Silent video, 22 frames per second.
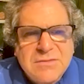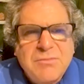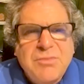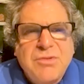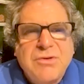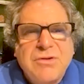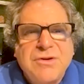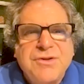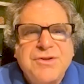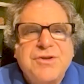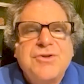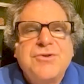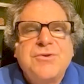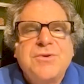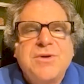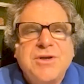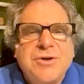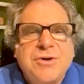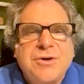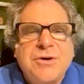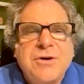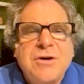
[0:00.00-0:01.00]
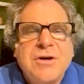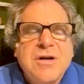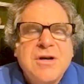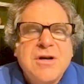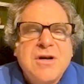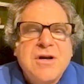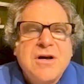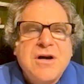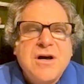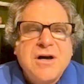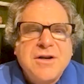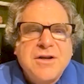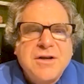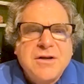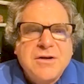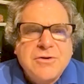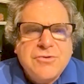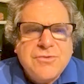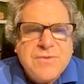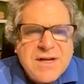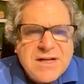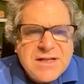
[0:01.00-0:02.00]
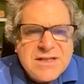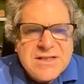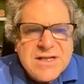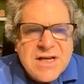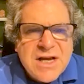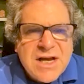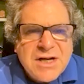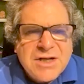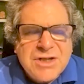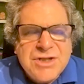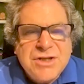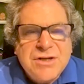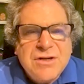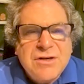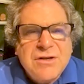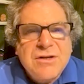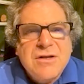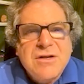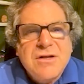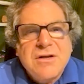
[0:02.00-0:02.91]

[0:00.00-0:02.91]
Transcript: pulled the trigger on a transaction.